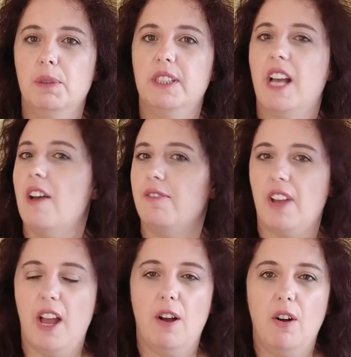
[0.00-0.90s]
bit of
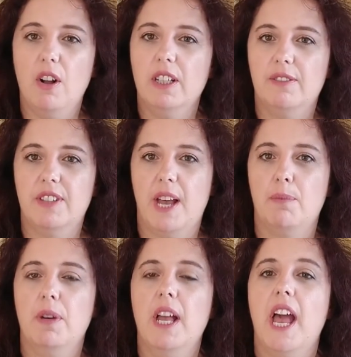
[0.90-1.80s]
all of
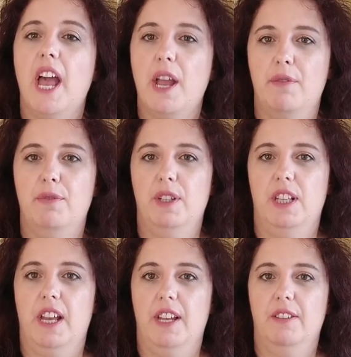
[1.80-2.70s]
them every
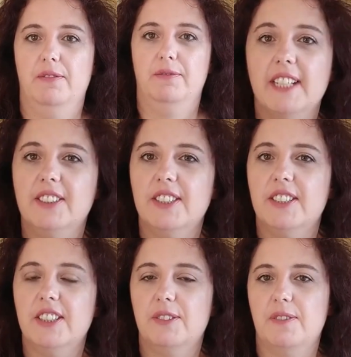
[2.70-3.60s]
day. And this
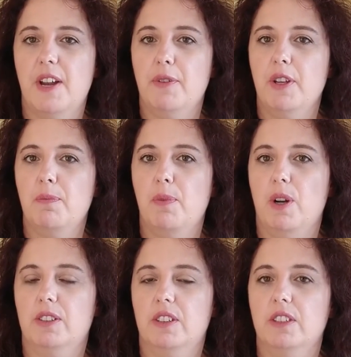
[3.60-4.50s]
is very
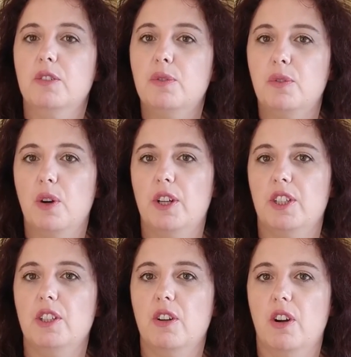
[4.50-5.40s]
important for
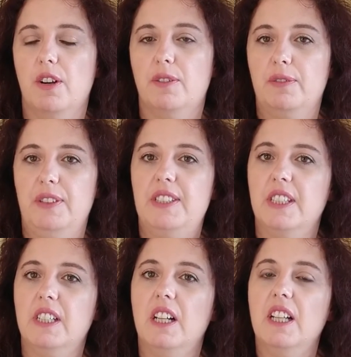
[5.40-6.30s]
your
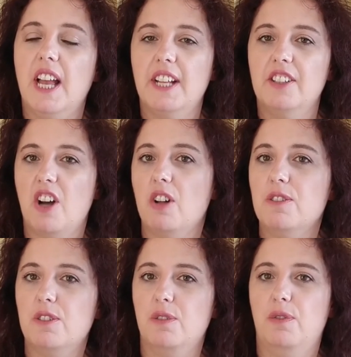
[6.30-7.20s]
physical and
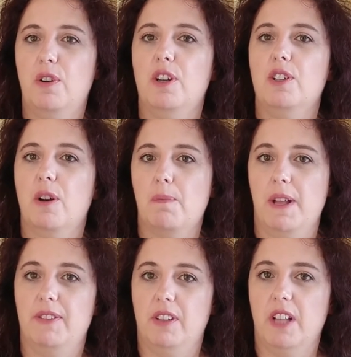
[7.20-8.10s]
also for your
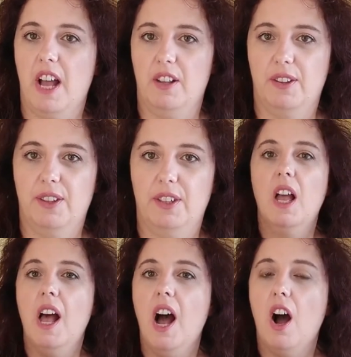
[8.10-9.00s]
mental health.
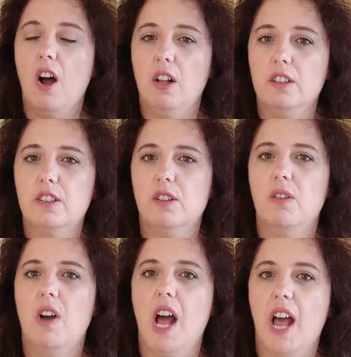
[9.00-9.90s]

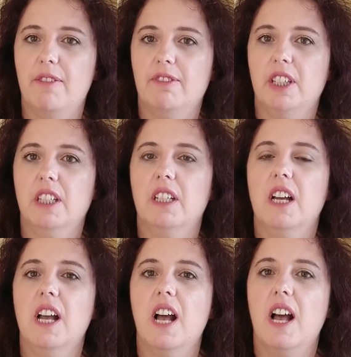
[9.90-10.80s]
Also, having
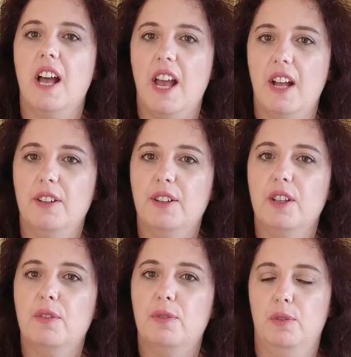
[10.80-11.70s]
a
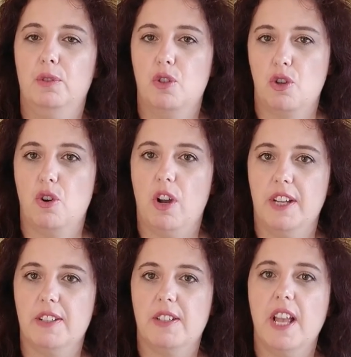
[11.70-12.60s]
healthy food
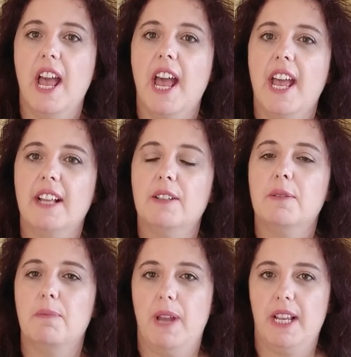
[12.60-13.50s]
choice
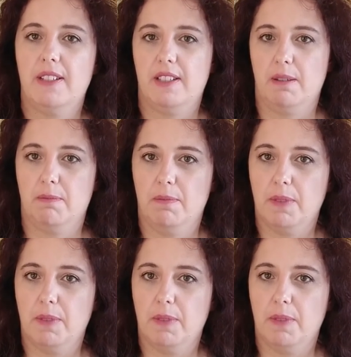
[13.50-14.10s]
and make some